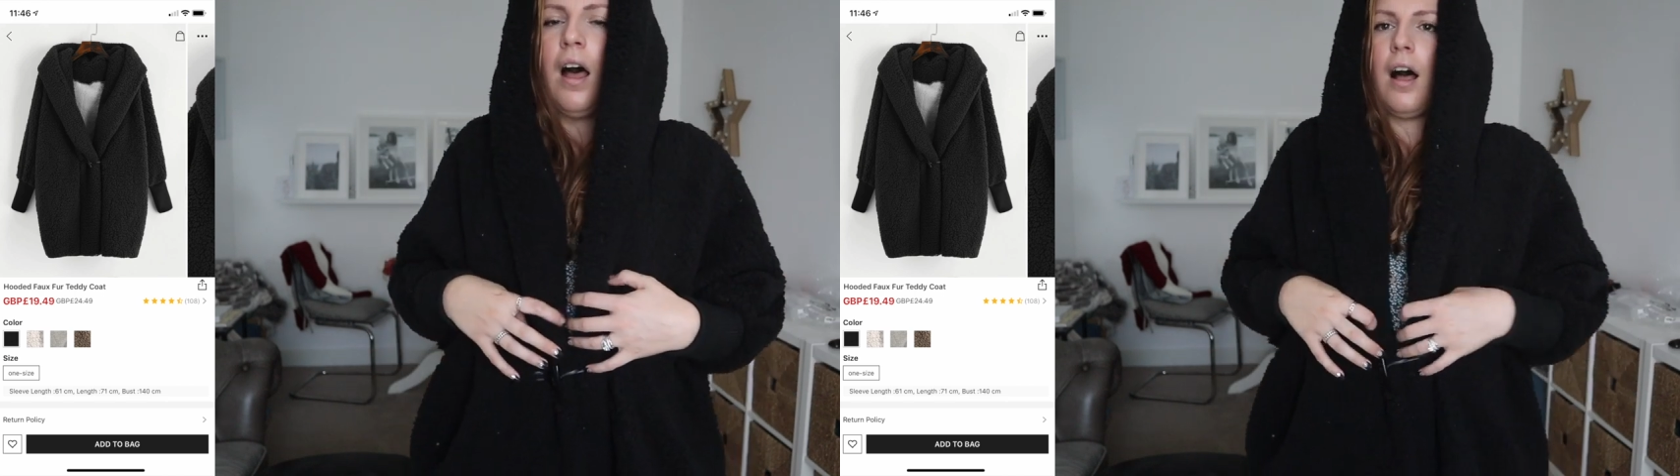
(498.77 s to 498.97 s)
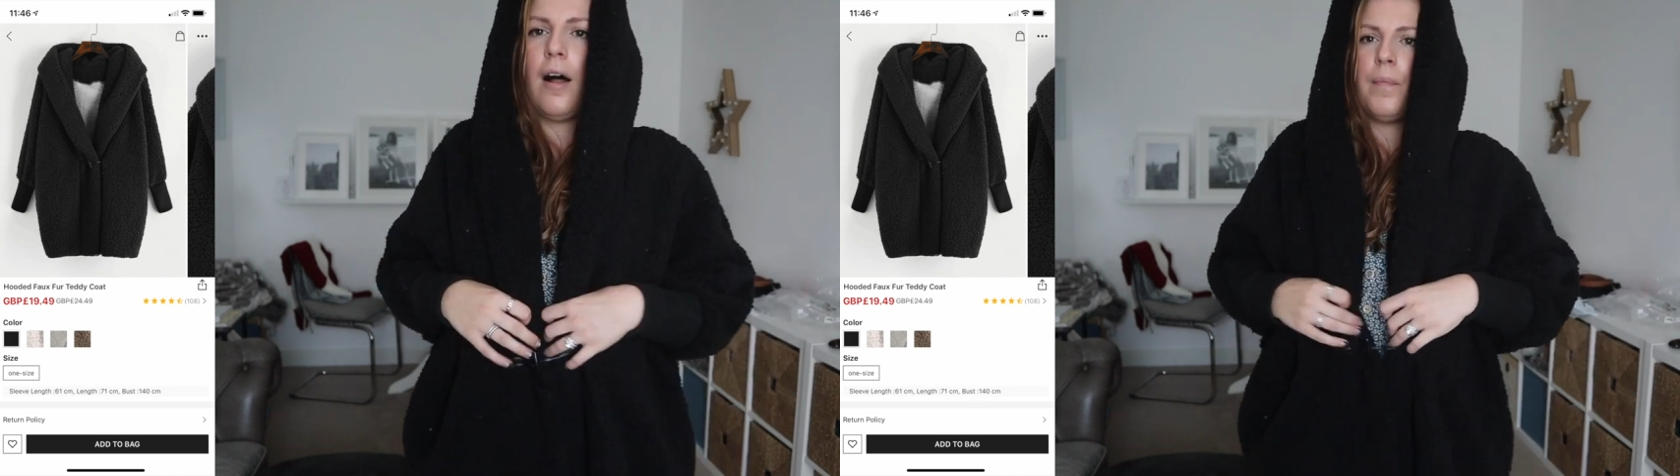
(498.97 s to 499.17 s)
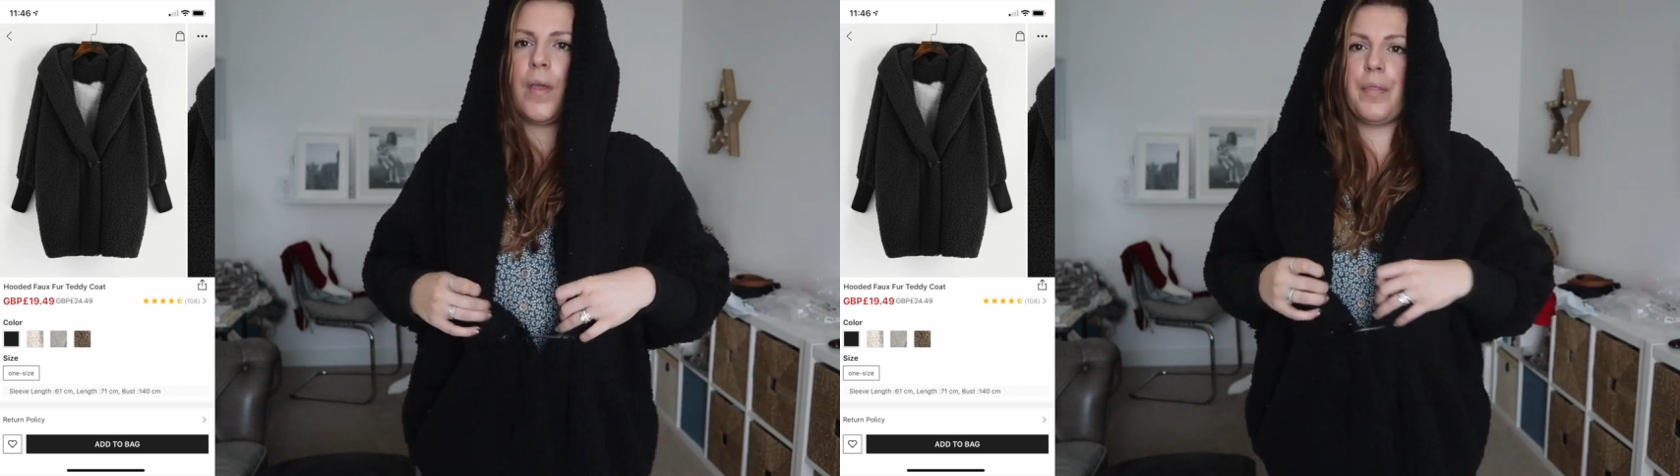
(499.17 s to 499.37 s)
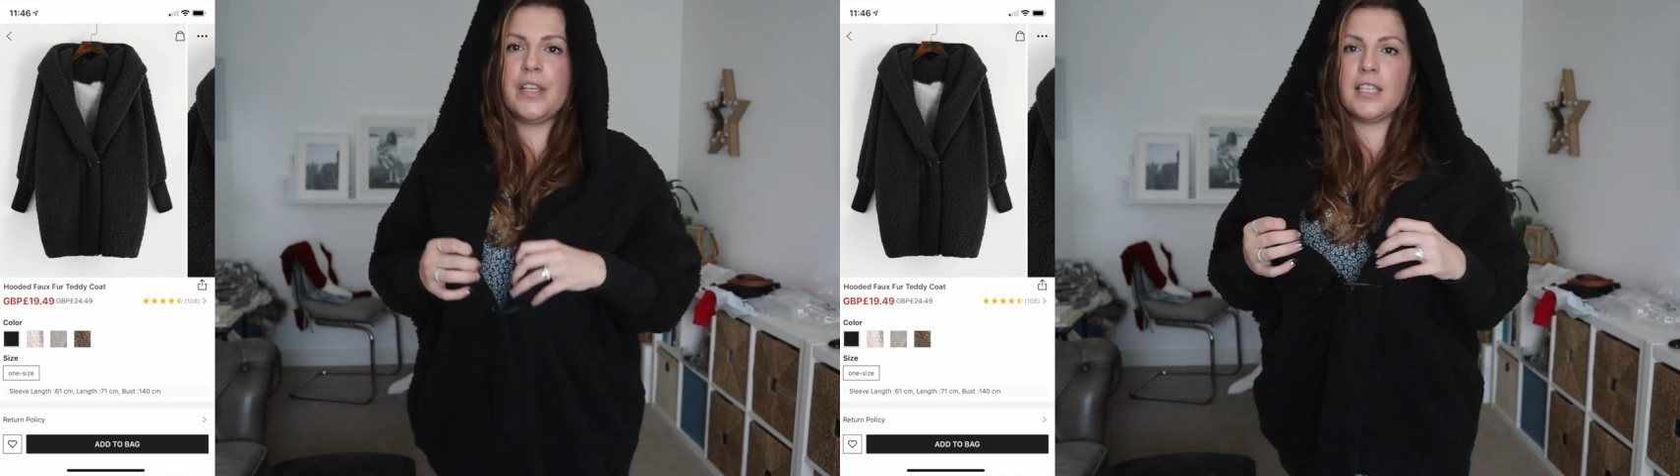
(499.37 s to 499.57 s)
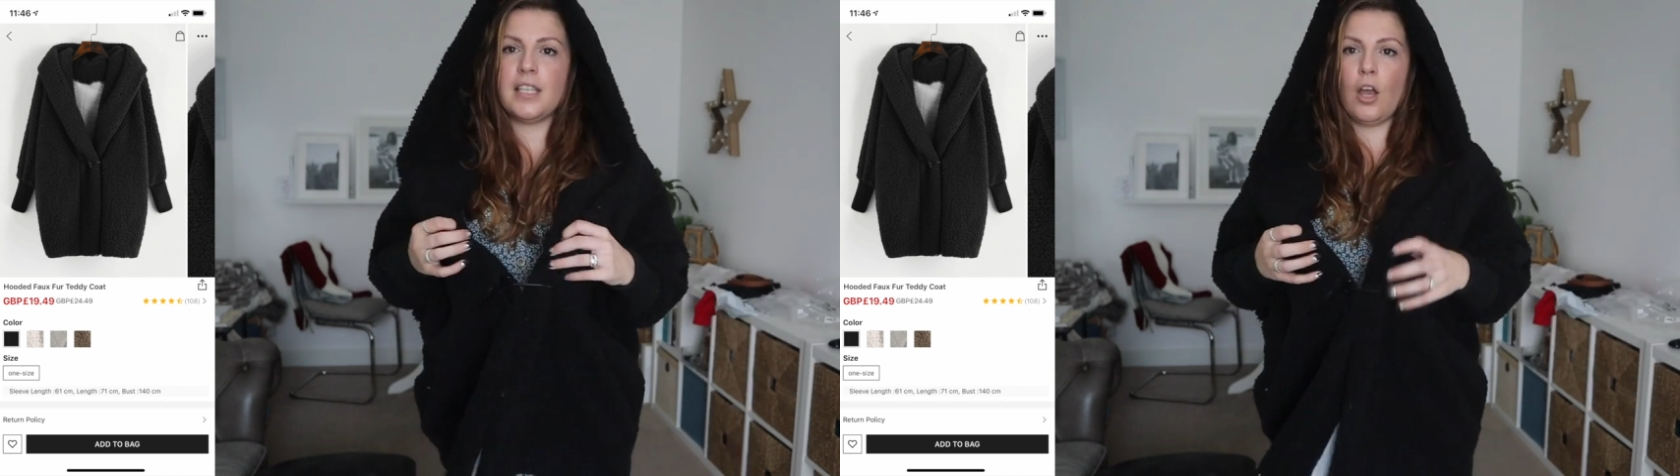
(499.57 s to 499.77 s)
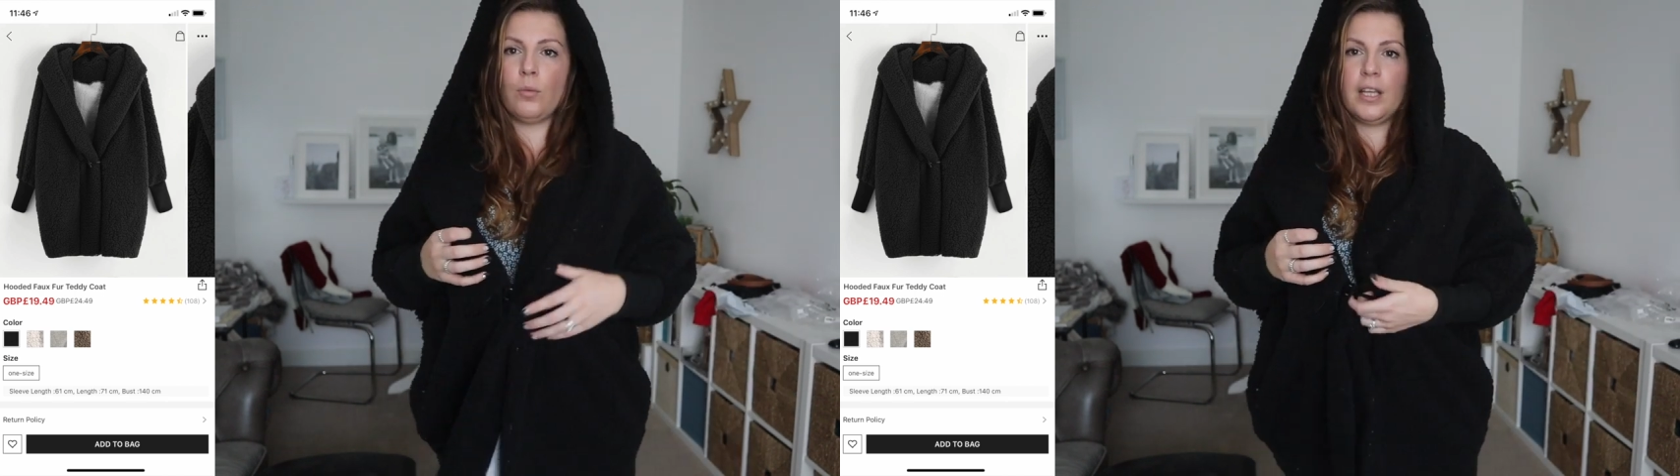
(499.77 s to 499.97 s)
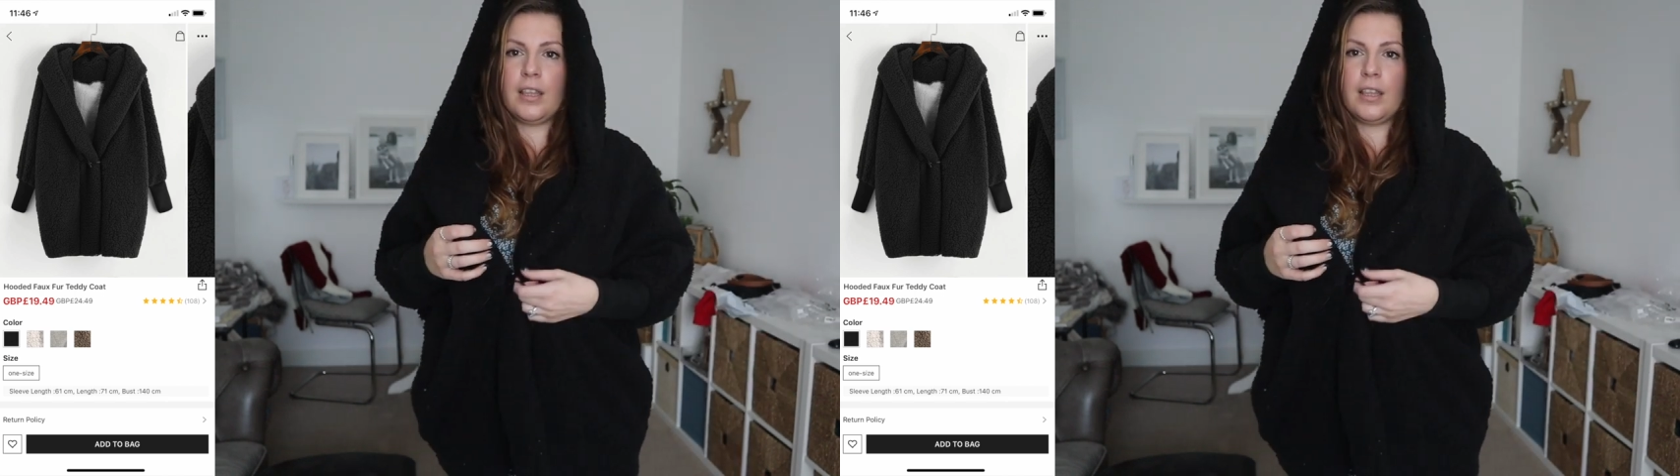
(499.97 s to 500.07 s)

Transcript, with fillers: Um, and this is the only